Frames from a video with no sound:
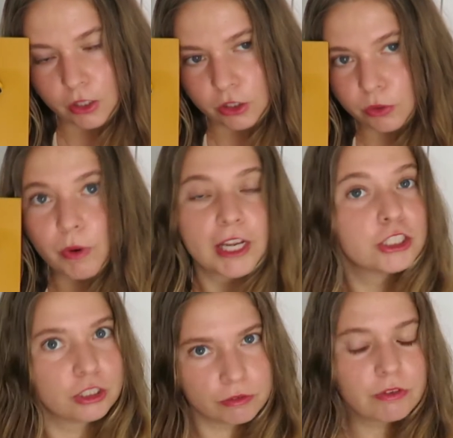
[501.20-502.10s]

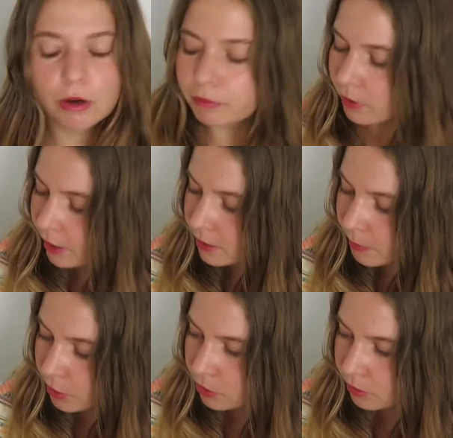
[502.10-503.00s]
direction from, I
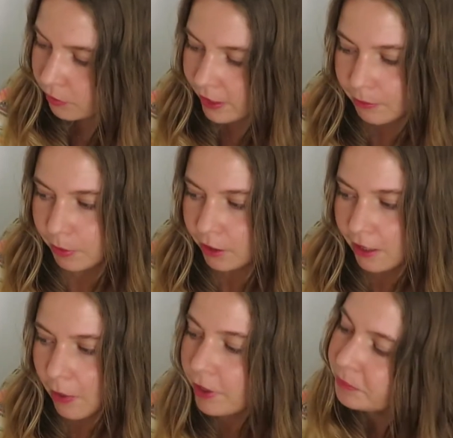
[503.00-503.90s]
suppose, if I can put it
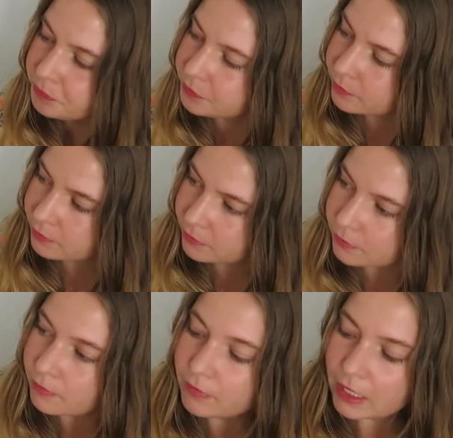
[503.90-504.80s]
that way.
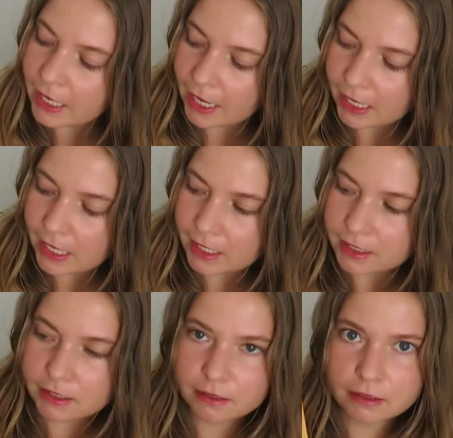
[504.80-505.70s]

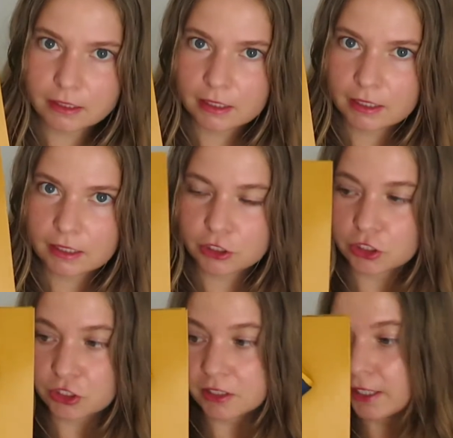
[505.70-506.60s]
And
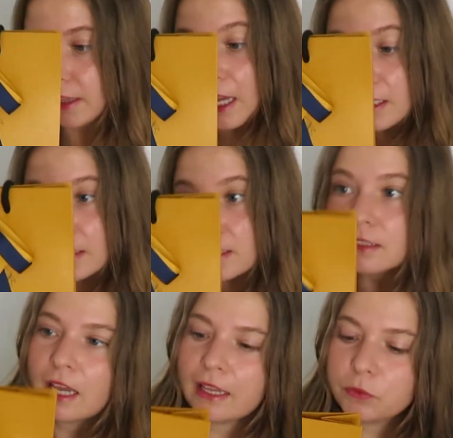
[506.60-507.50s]
just looks like that.
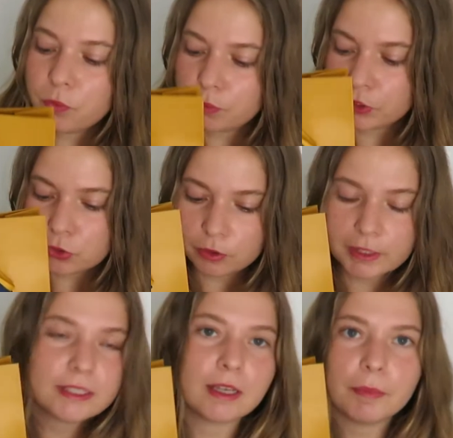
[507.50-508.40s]
And what's cool
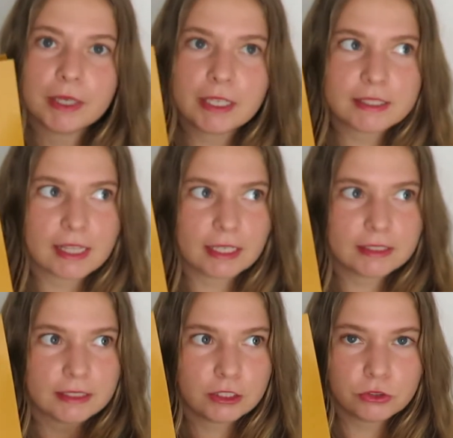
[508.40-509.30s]
about this company is
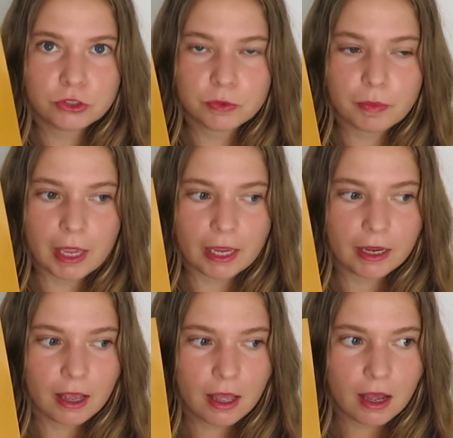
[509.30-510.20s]
that they used to
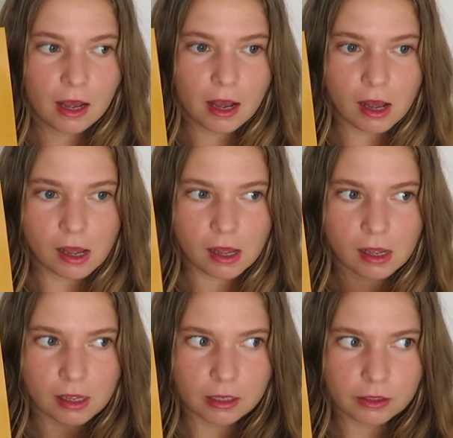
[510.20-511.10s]
make
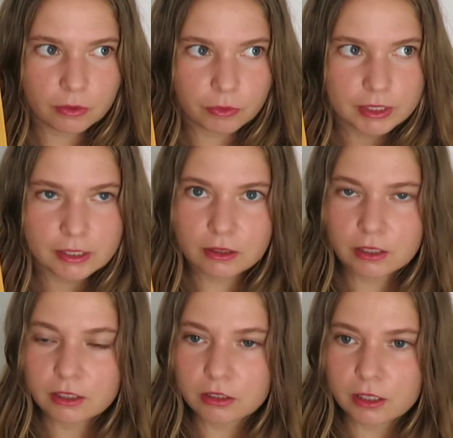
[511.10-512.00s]
what is that
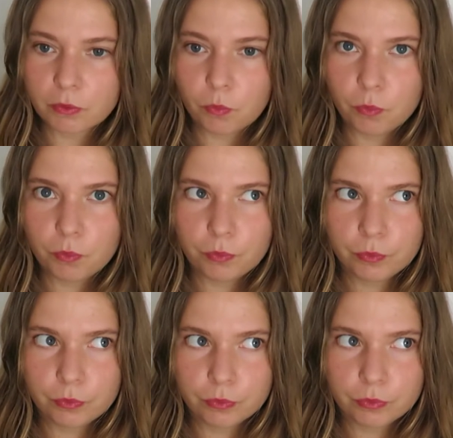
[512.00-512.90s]
thing called, like
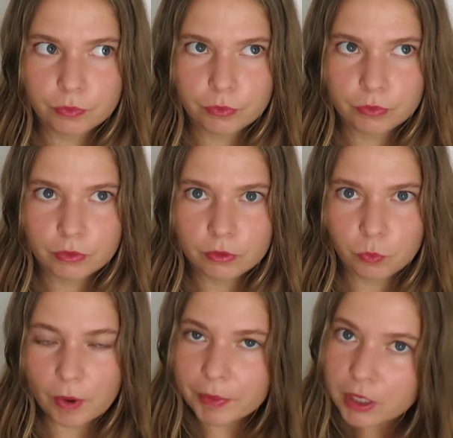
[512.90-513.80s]

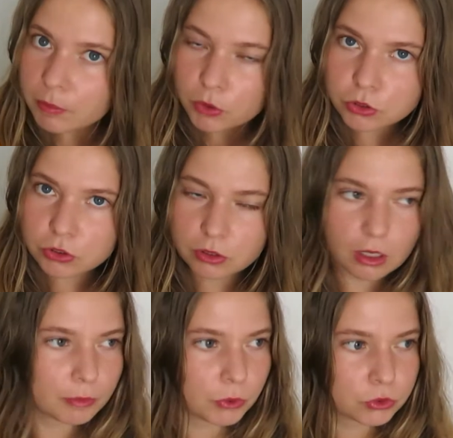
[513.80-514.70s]
weapon upholstery,
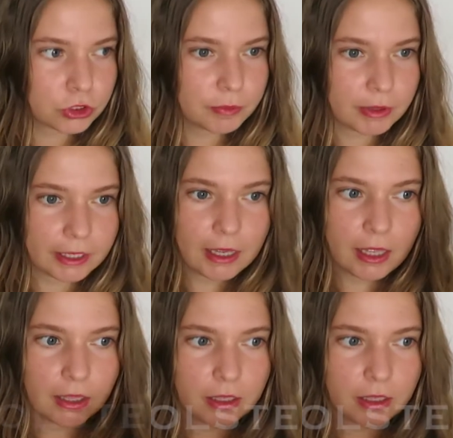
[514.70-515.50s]
not upholstery, but like